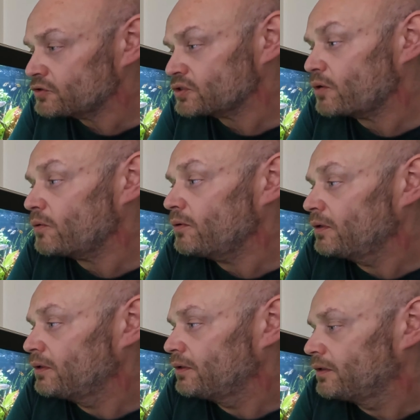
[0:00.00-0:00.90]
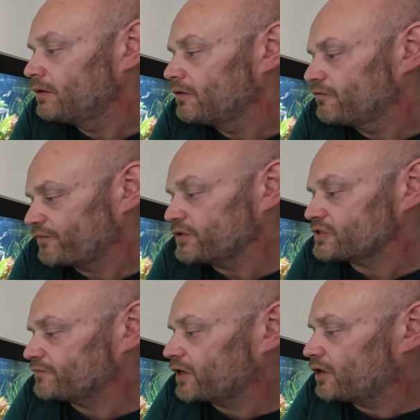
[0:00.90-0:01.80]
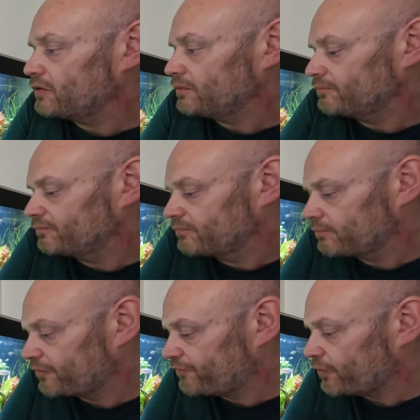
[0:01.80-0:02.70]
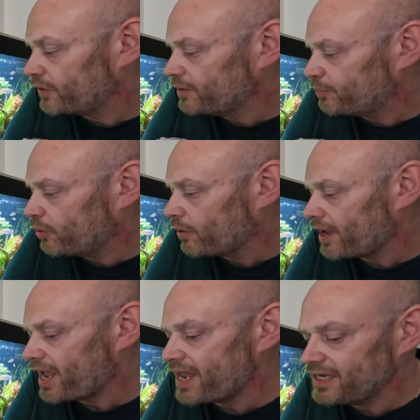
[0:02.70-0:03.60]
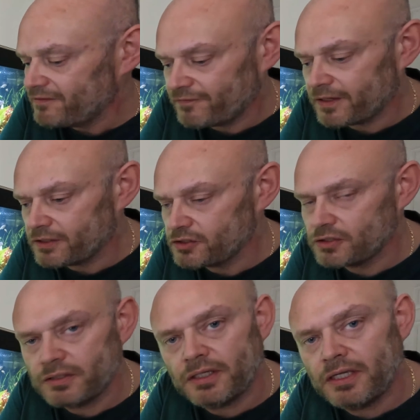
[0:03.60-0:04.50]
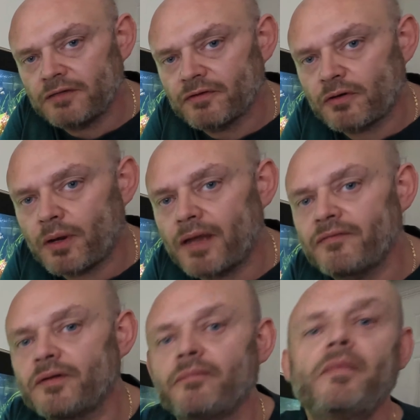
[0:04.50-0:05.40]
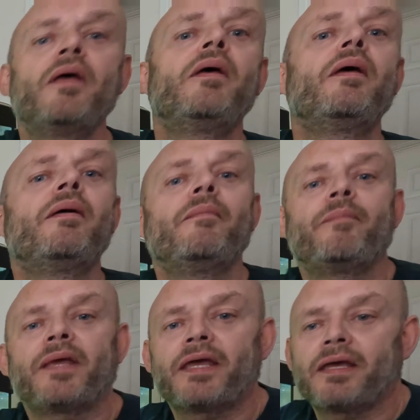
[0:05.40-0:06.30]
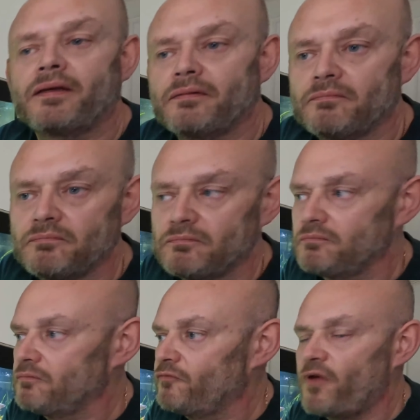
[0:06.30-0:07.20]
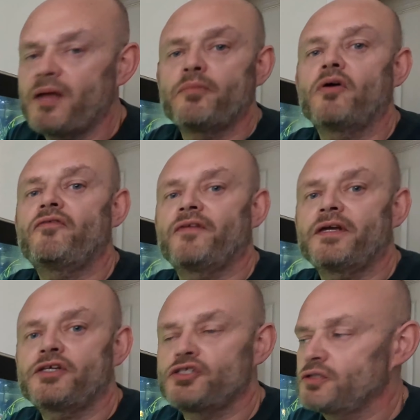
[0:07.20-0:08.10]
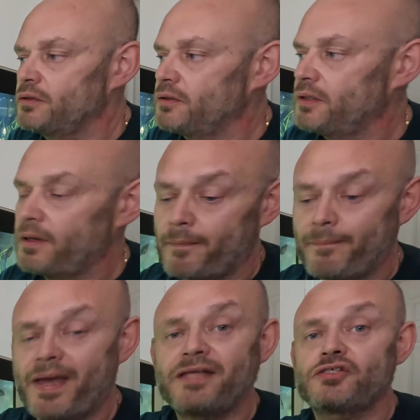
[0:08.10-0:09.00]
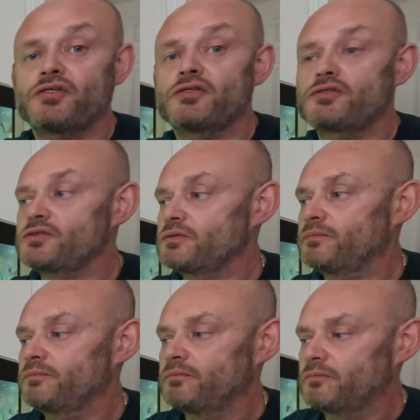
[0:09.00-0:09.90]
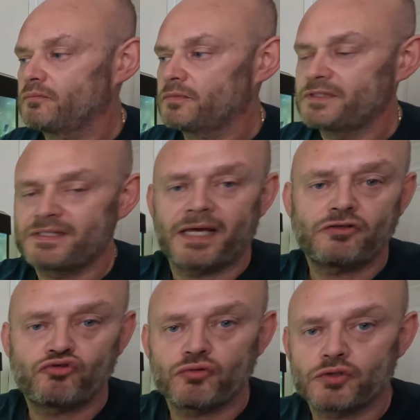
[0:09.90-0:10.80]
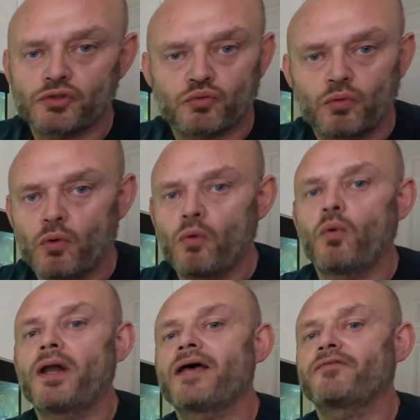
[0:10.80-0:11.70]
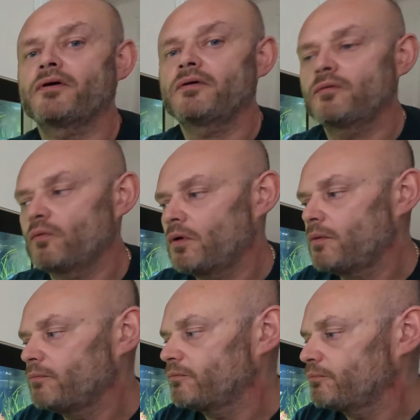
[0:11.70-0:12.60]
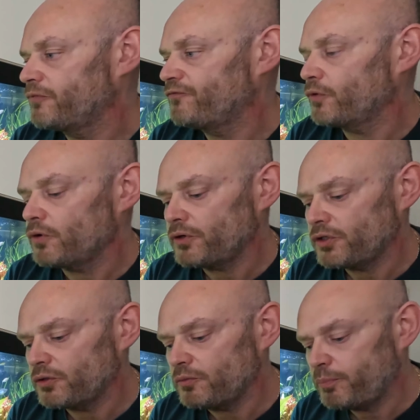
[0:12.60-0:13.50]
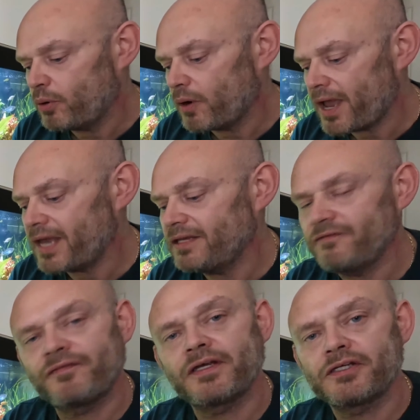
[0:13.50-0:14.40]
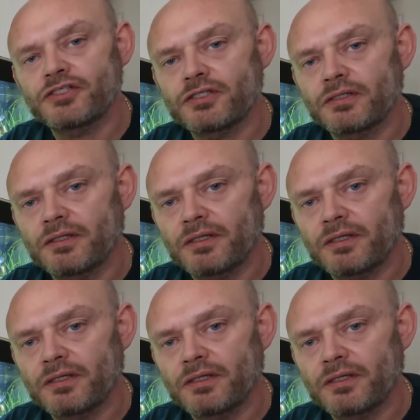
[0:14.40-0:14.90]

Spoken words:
So first of all, before you put any fish in your aquarium, be it rainbowfish, bettas, tetras, whatever, before you put any fish